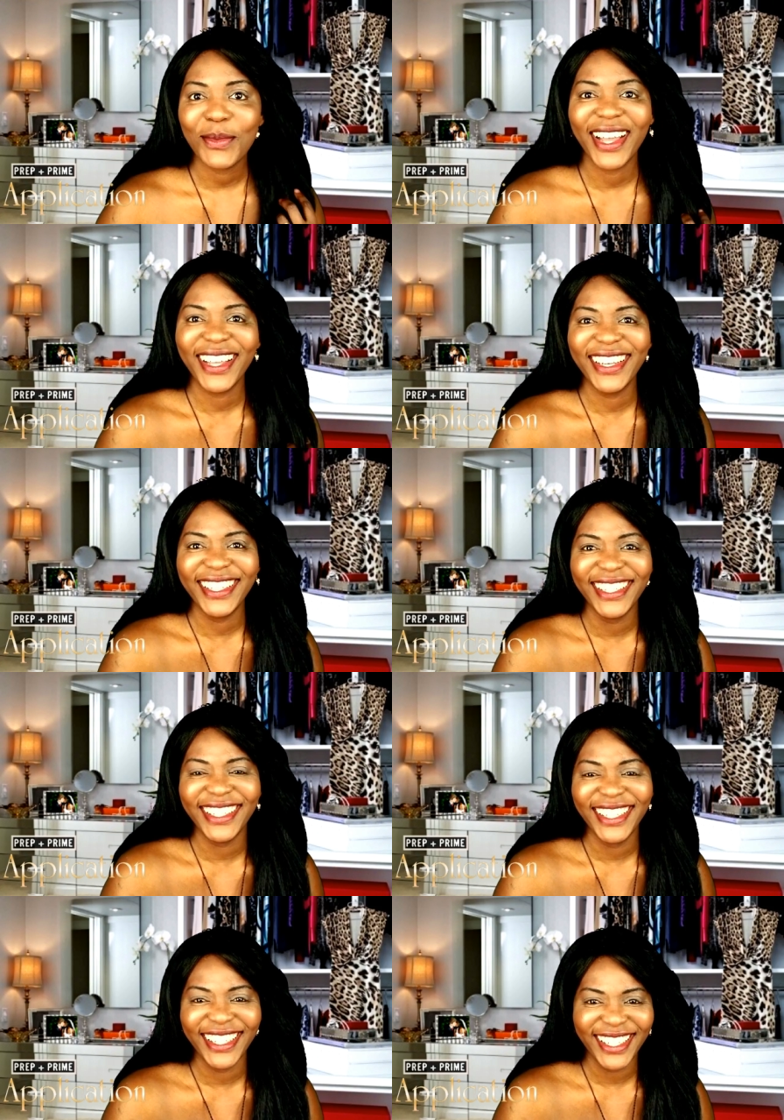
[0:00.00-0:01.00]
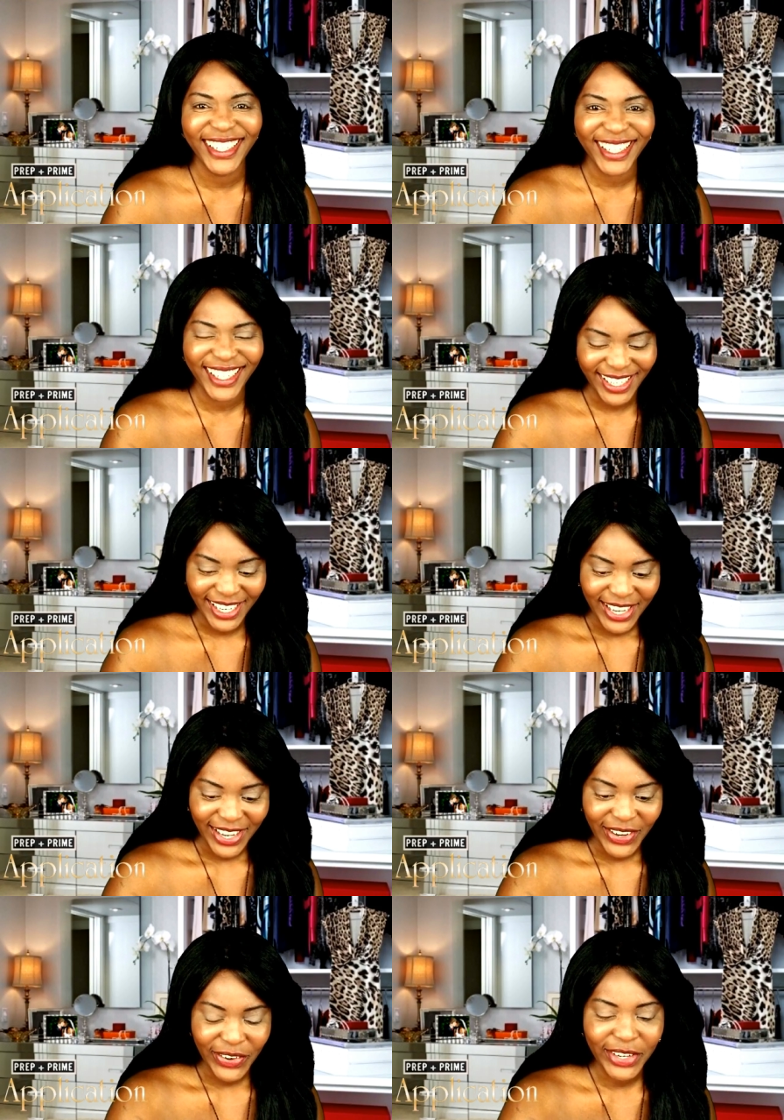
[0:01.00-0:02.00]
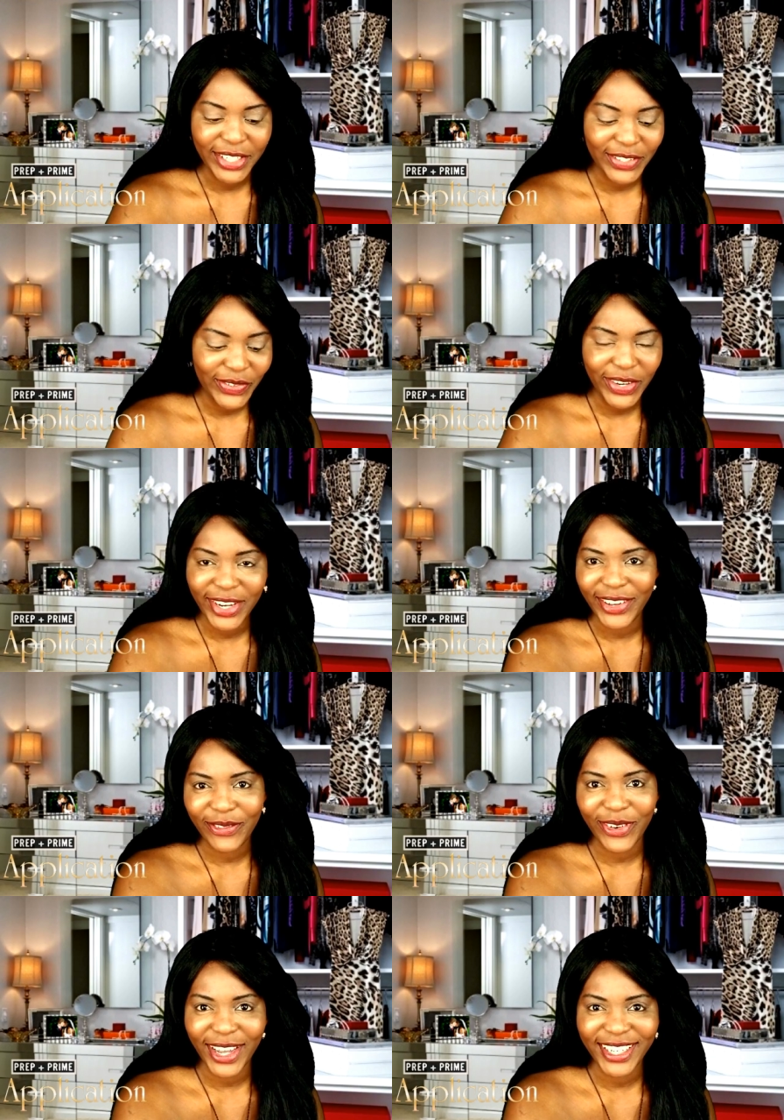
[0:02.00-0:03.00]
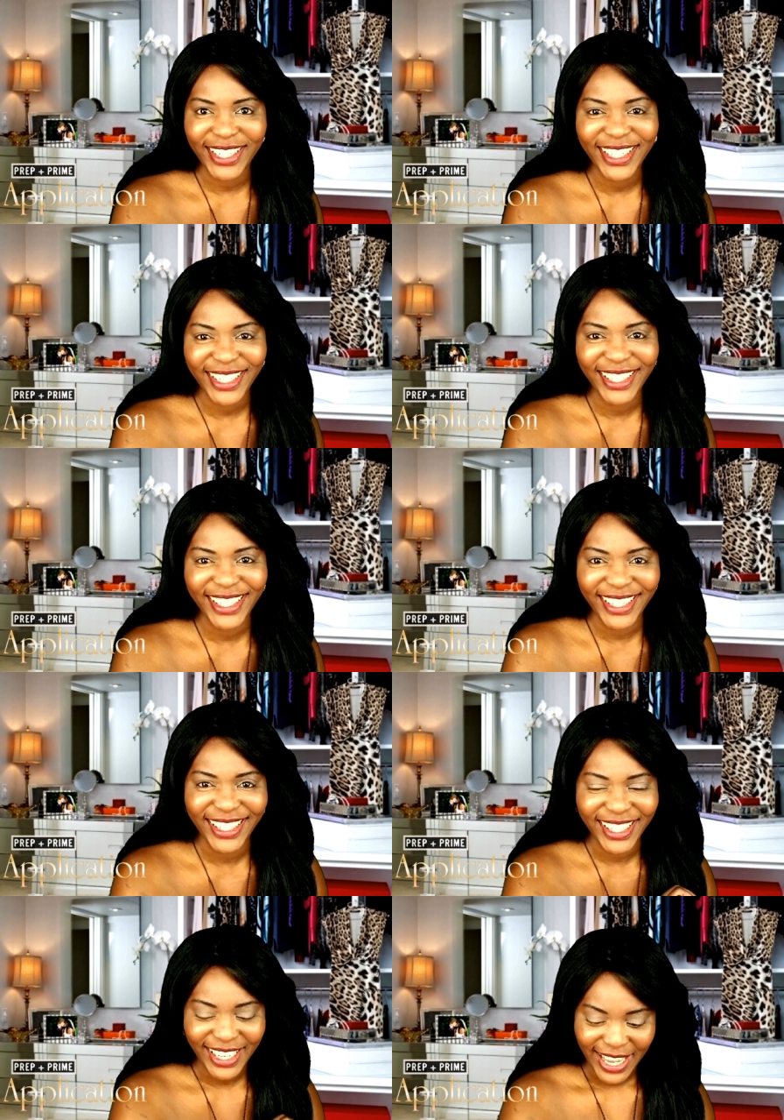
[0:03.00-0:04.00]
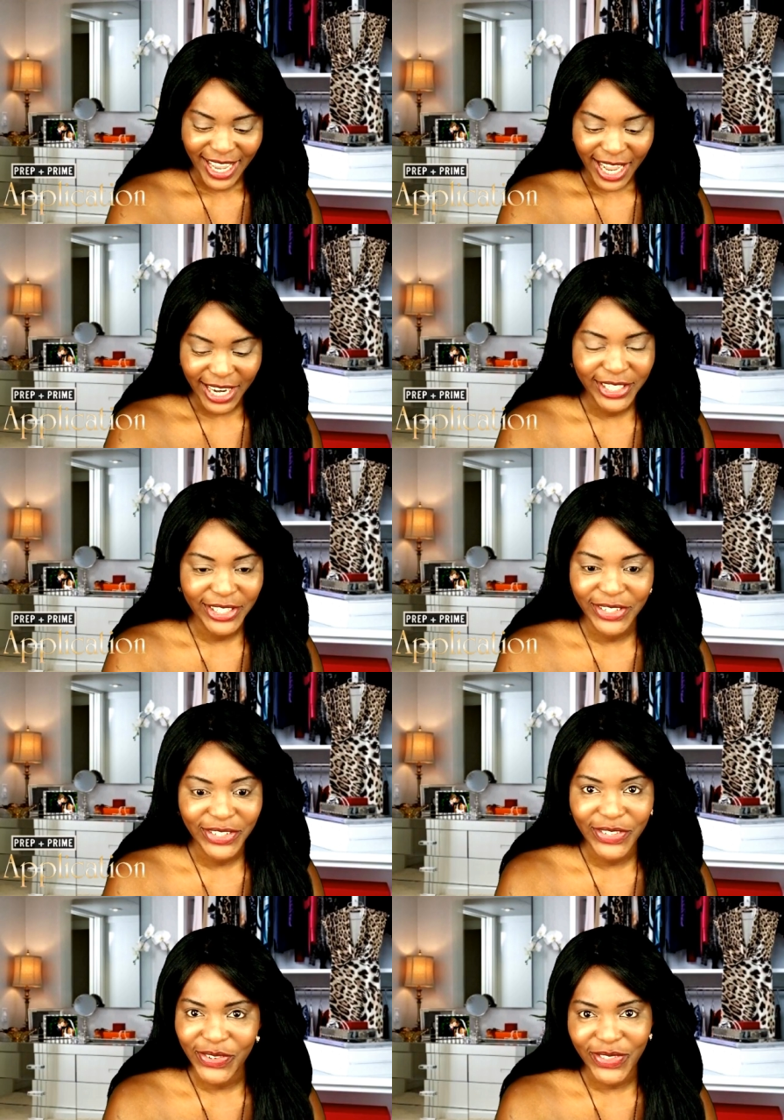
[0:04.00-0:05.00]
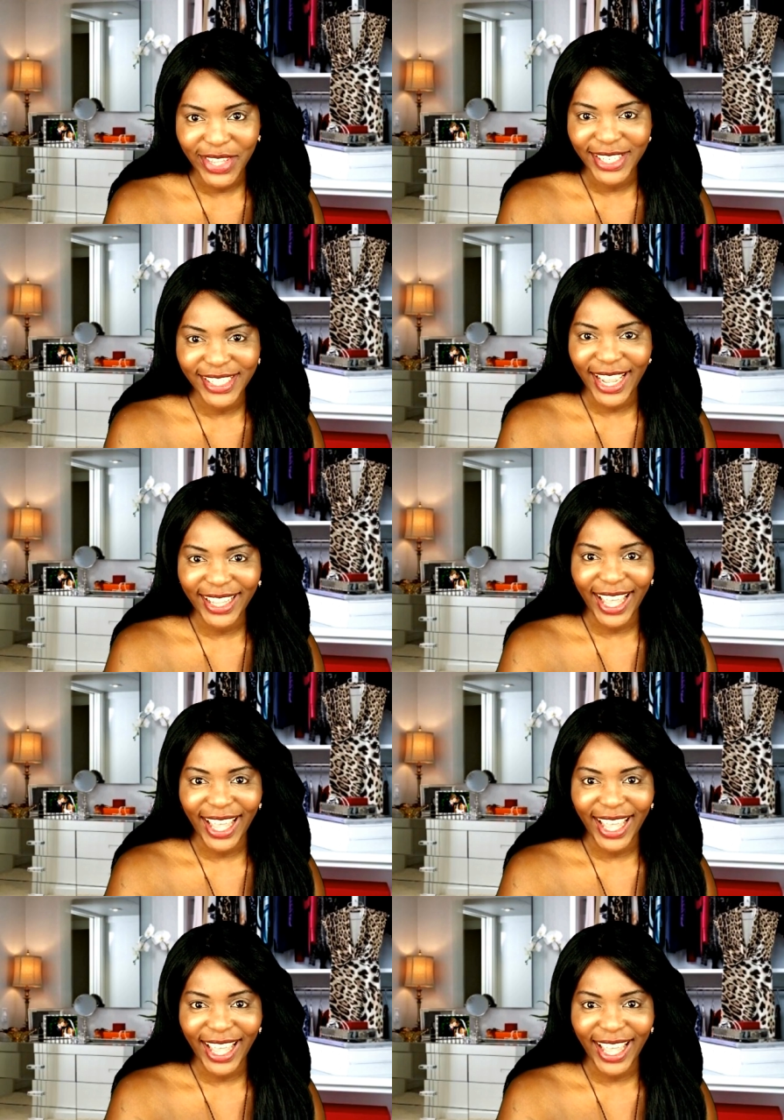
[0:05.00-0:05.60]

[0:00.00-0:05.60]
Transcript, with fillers: which is really funny I shouldn't do things like